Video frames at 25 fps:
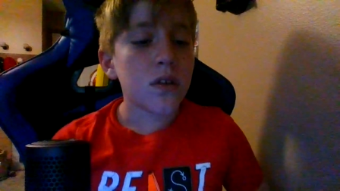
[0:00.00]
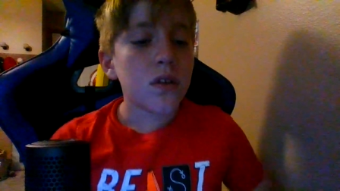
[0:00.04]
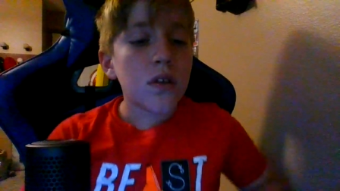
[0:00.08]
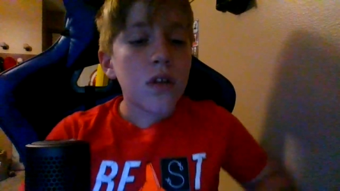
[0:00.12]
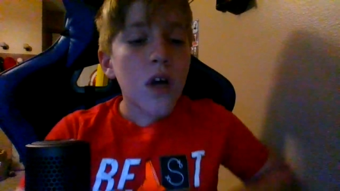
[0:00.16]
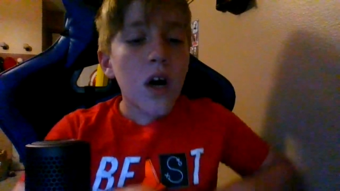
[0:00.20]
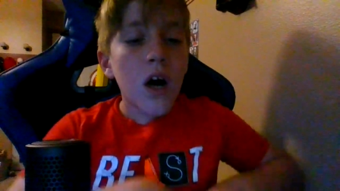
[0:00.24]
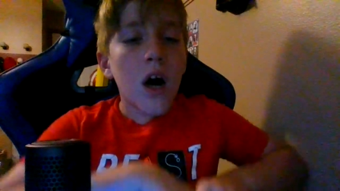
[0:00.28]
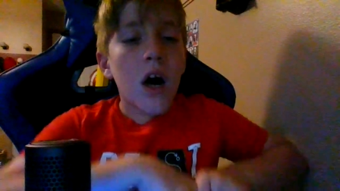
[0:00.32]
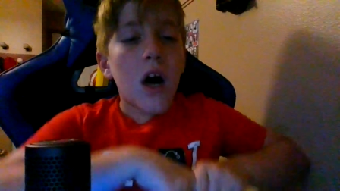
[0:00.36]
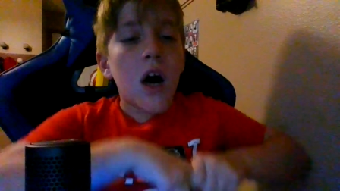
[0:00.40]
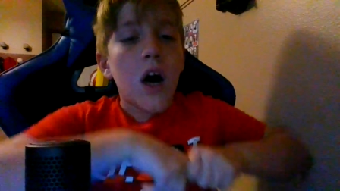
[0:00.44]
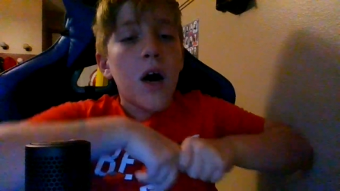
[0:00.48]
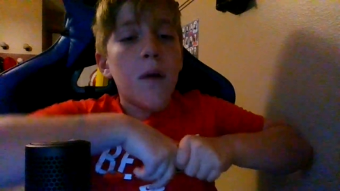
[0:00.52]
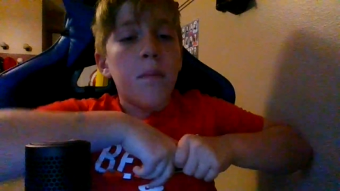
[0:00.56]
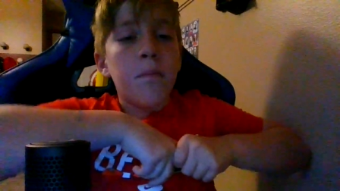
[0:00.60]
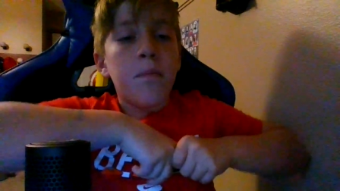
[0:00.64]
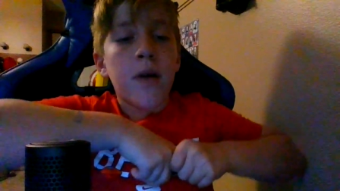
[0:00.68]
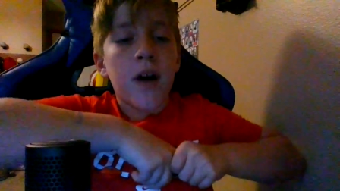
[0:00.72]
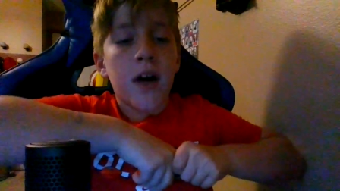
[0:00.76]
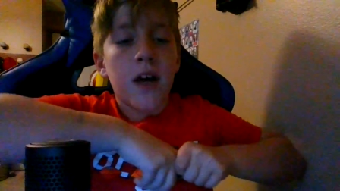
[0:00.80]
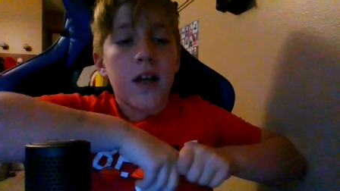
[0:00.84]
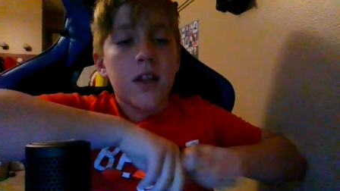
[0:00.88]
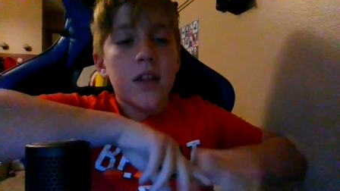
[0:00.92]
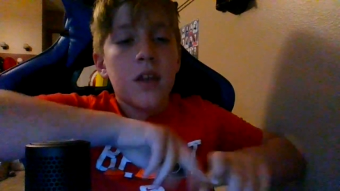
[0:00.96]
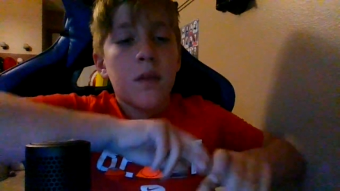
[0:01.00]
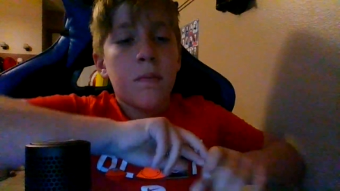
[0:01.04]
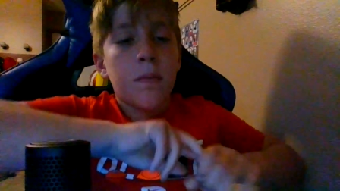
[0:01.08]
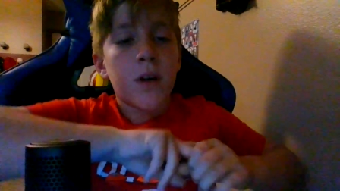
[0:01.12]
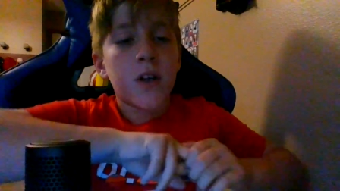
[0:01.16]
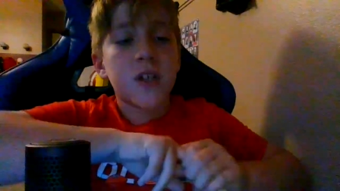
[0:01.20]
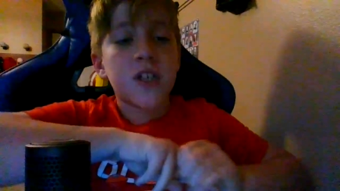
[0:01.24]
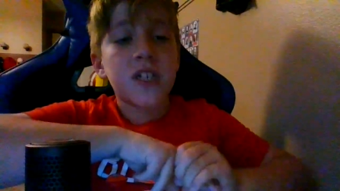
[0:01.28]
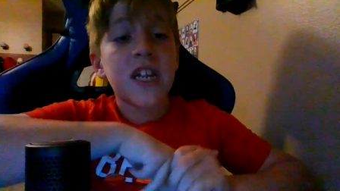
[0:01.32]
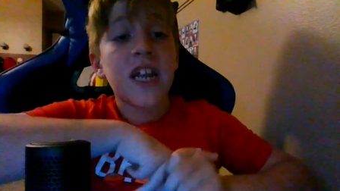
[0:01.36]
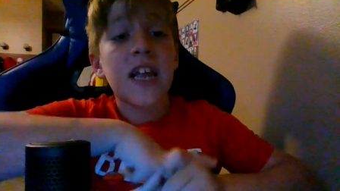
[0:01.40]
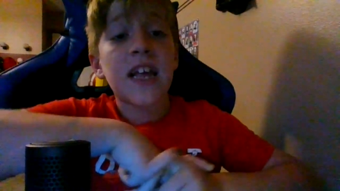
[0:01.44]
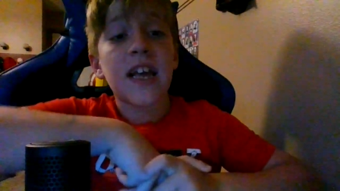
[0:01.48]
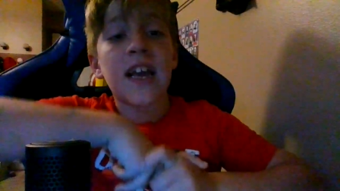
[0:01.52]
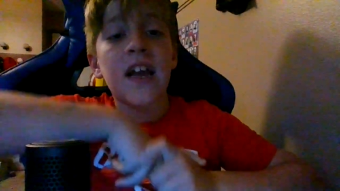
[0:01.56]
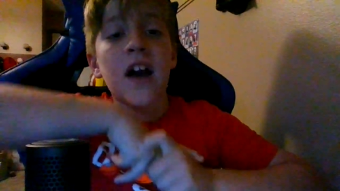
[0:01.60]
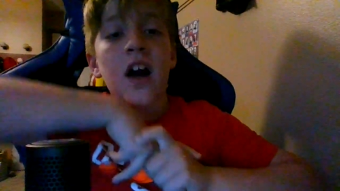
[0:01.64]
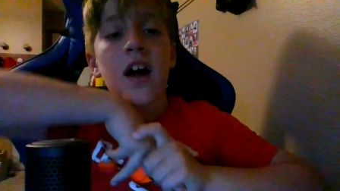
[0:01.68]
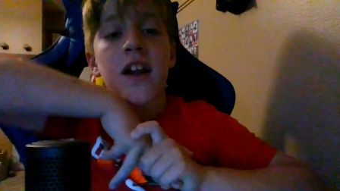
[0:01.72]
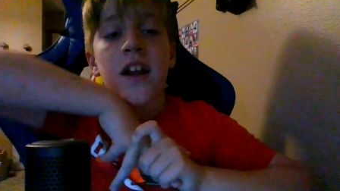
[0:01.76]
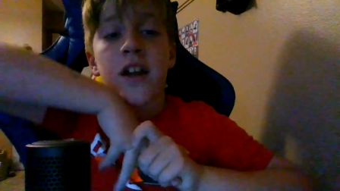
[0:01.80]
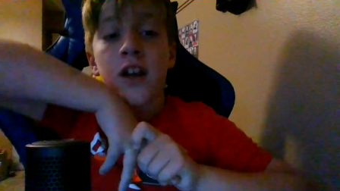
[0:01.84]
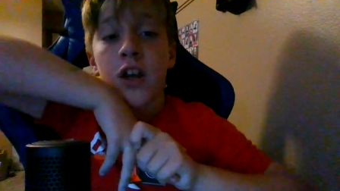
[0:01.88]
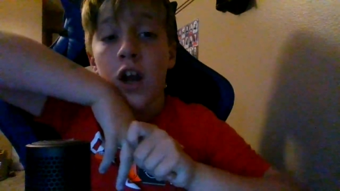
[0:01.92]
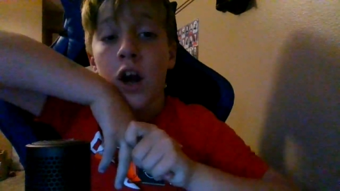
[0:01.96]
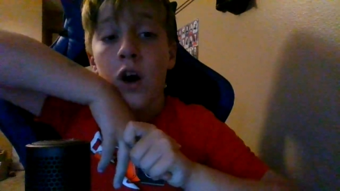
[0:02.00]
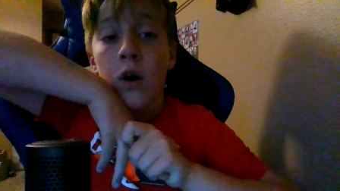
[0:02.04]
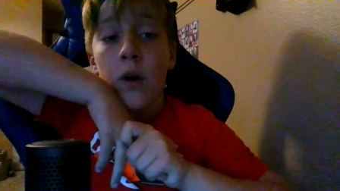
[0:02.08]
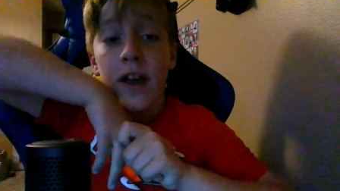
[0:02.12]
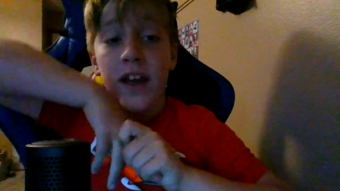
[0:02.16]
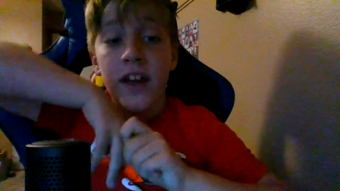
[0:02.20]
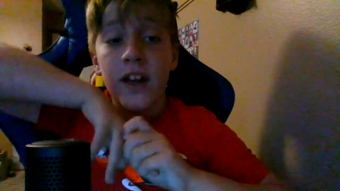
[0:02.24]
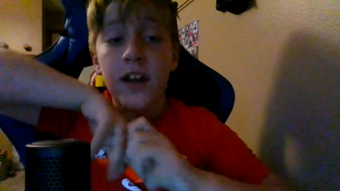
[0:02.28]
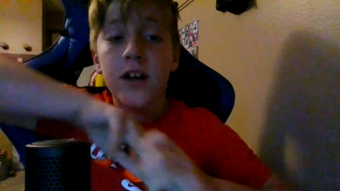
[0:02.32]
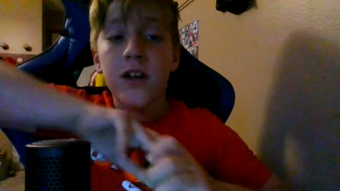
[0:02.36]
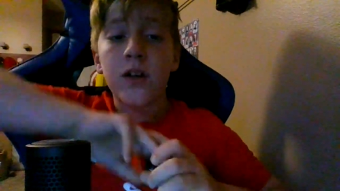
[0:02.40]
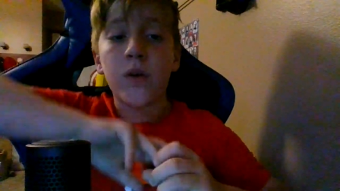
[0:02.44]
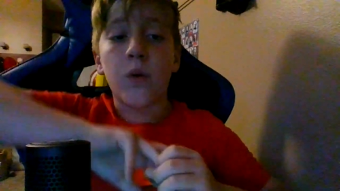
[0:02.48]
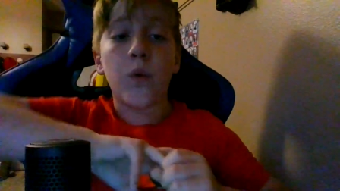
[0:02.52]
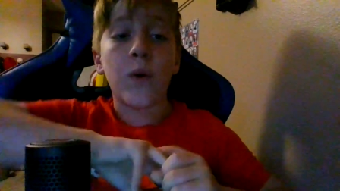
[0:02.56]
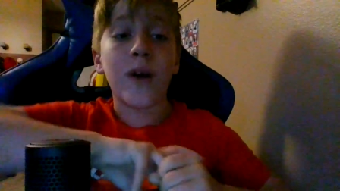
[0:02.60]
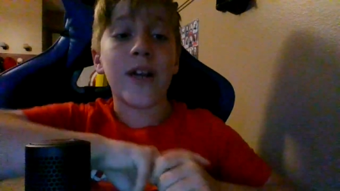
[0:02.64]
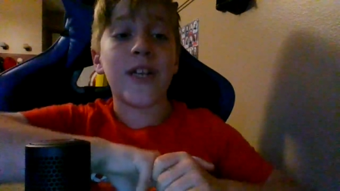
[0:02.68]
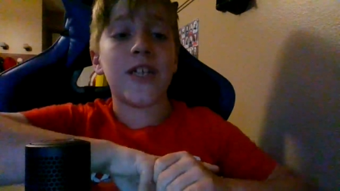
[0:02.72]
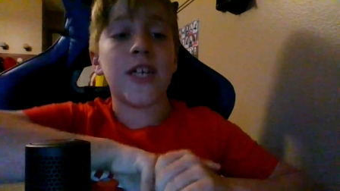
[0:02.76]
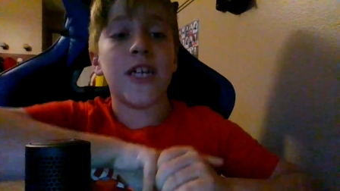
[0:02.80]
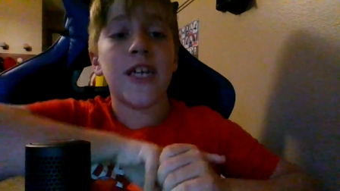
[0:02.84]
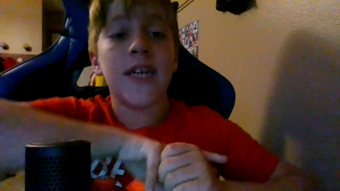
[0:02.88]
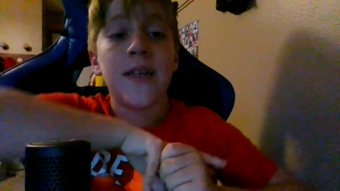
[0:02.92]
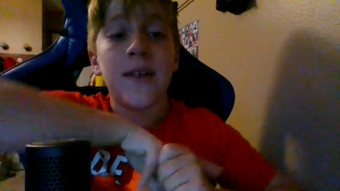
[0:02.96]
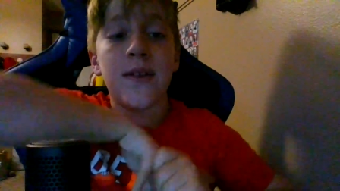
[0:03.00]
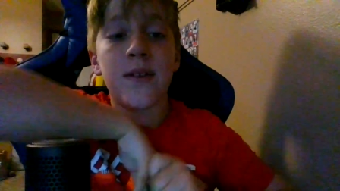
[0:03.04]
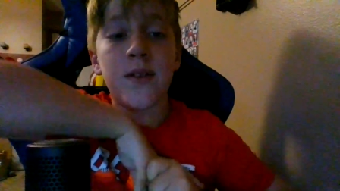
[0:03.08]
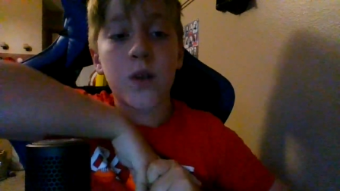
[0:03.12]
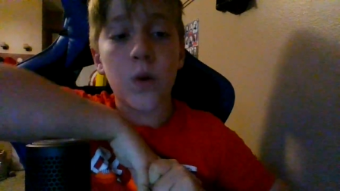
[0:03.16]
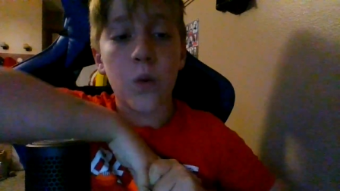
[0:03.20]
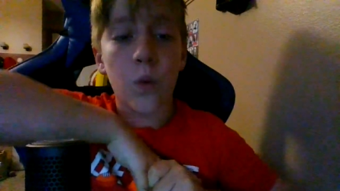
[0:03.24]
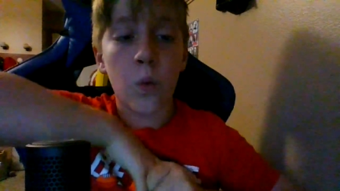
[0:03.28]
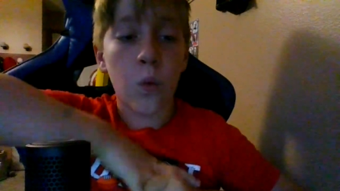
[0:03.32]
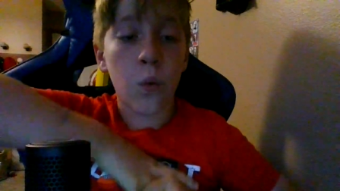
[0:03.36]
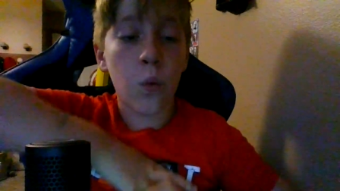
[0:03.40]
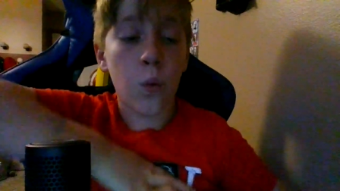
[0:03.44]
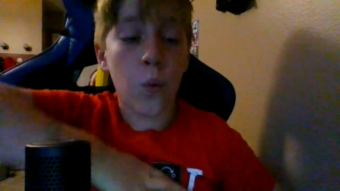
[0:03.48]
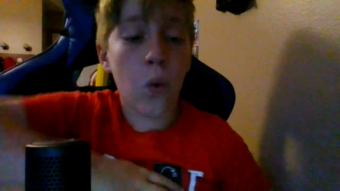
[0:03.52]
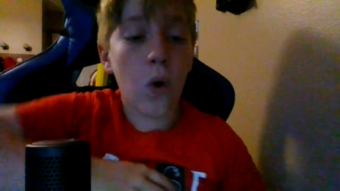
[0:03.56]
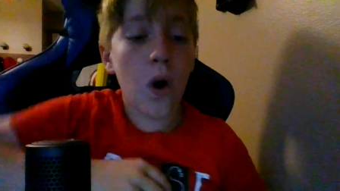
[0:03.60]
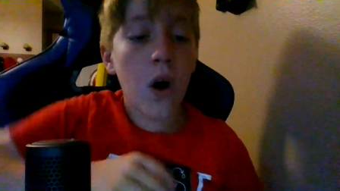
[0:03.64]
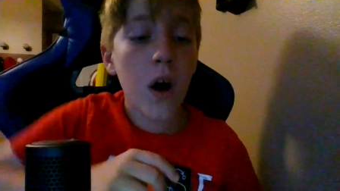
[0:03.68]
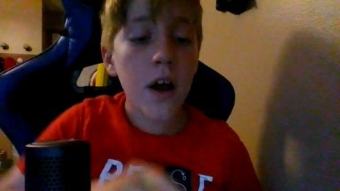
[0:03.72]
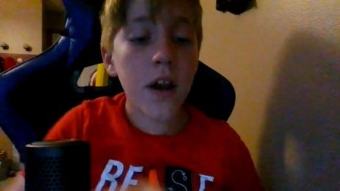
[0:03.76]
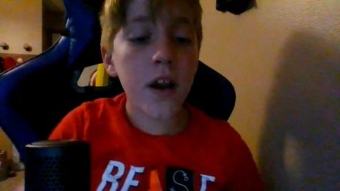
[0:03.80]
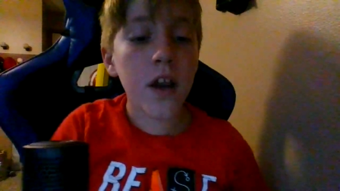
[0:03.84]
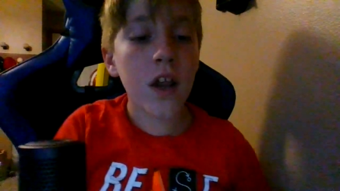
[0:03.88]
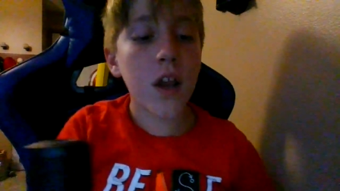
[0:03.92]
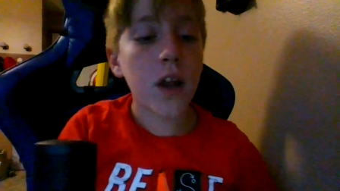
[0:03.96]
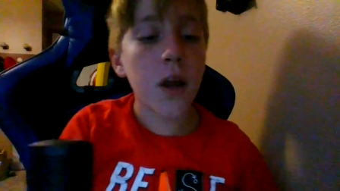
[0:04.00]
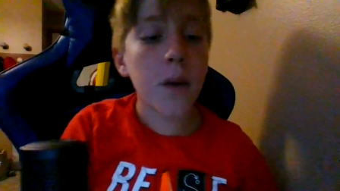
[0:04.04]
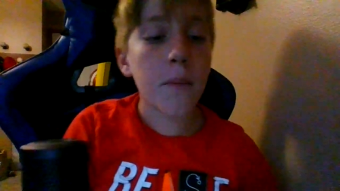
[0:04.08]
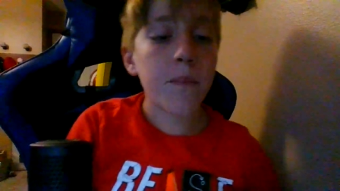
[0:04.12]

Uh, but the person got a no hitter, which is one